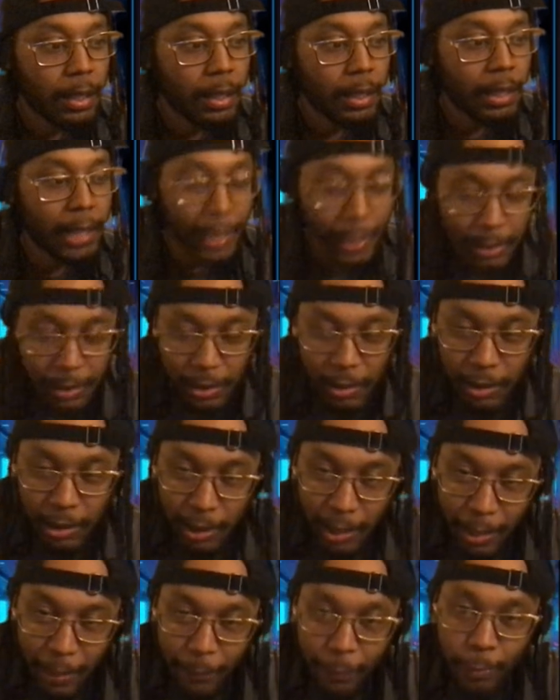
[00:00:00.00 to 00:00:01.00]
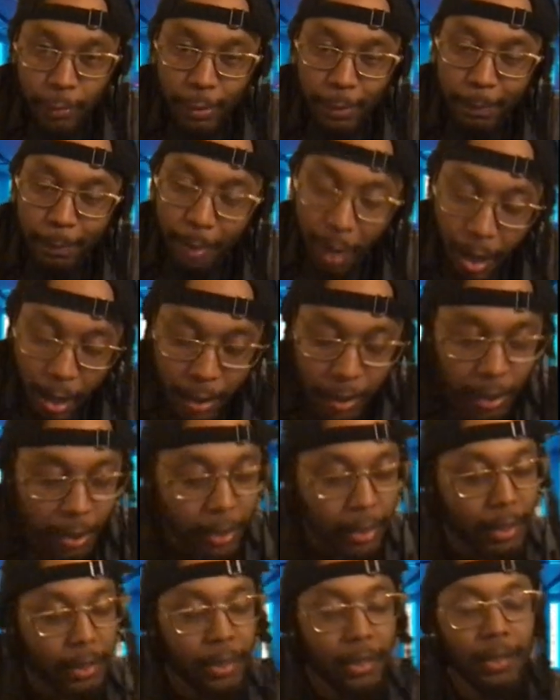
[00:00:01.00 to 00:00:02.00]
Casey Jay versus
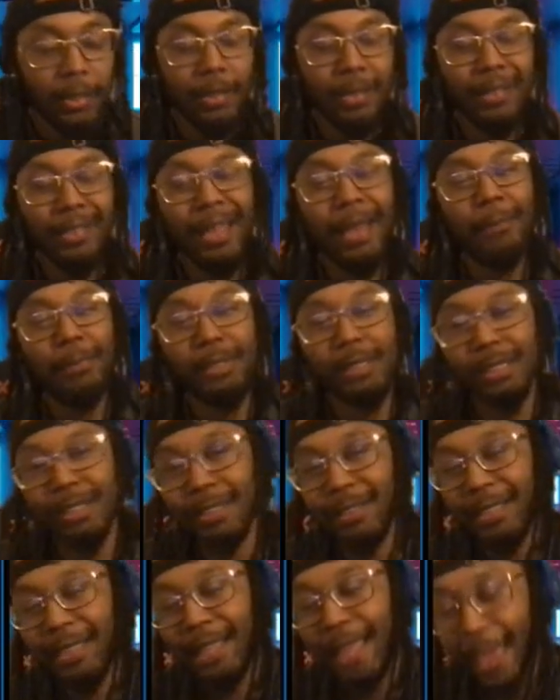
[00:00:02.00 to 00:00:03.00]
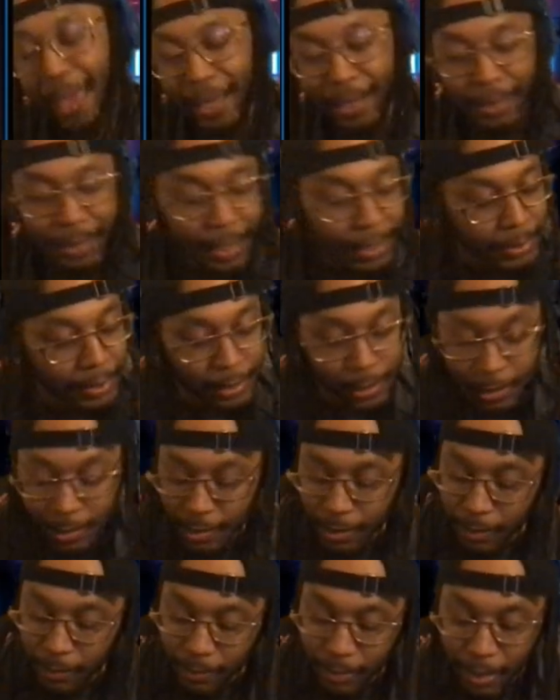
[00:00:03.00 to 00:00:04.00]
Bonnie. That was lackluster,
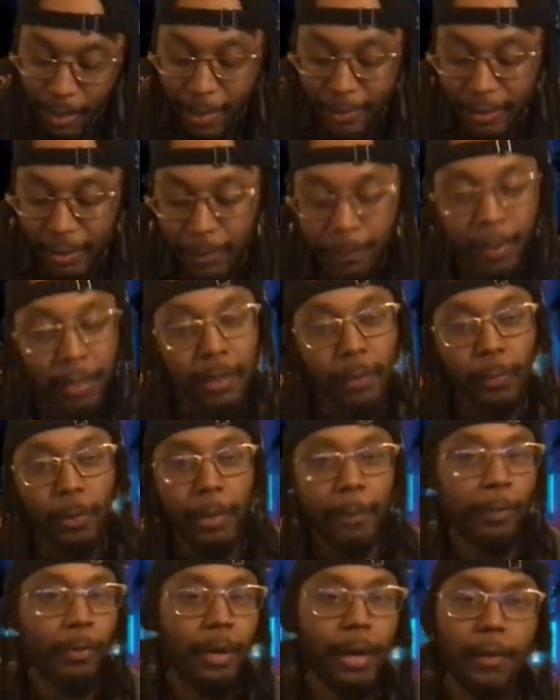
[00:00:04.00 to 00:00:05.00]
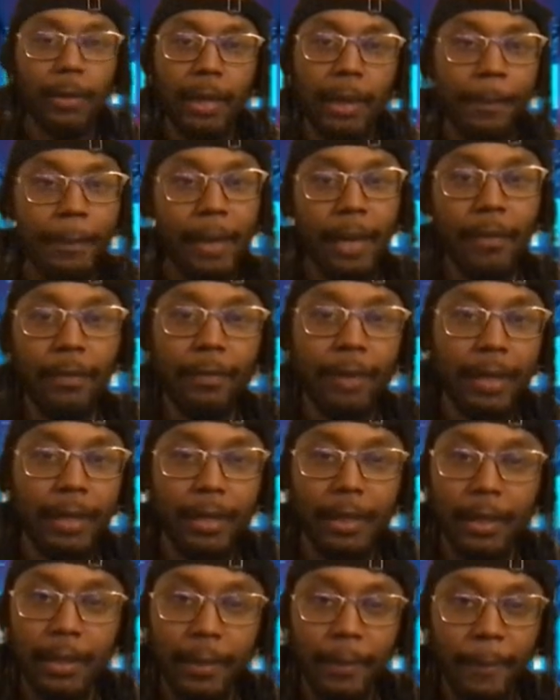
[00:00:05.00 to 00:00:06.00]
yo. I expected way more out that battle right
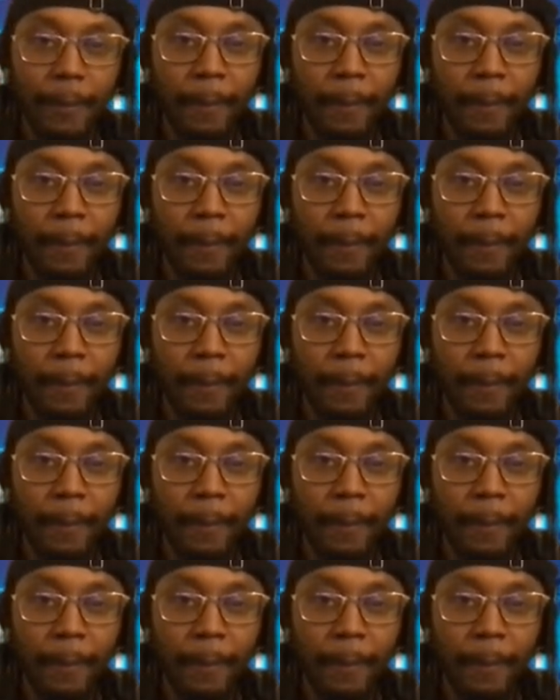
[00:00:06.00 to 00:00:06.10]
there.